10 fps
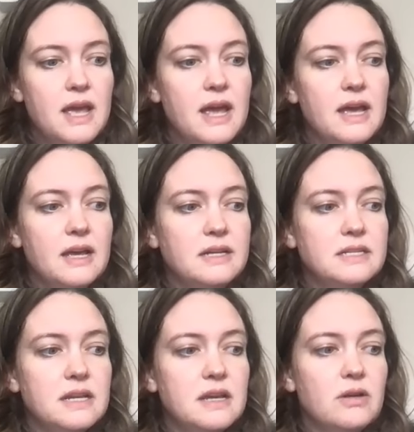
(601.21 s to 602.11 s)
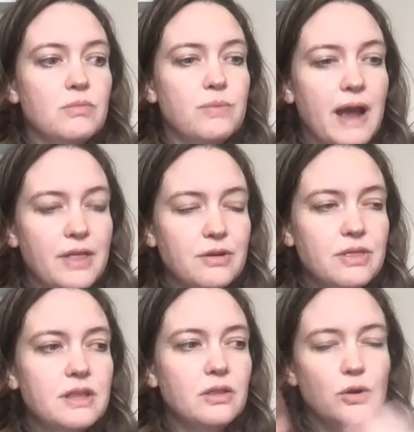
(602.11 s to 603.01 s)
And
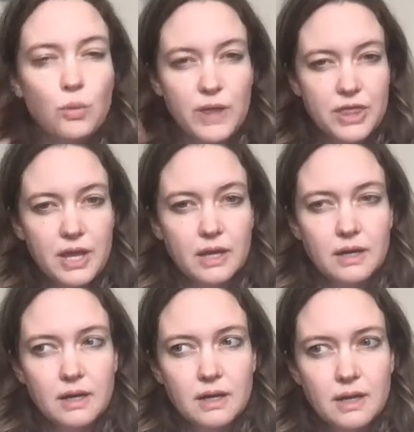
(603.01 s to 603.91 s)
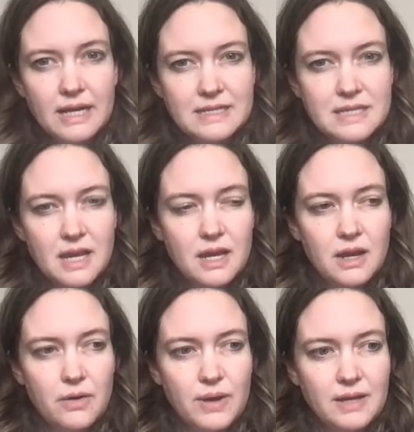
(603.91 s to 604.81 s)
rather than look within and
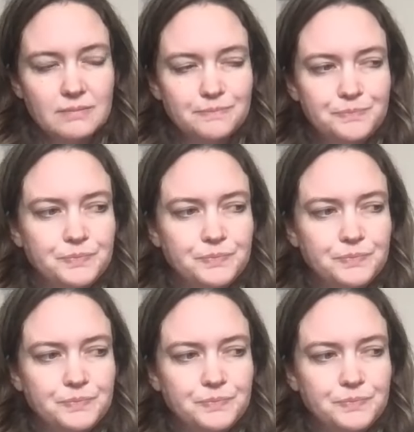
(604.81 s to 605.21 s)
say, okay,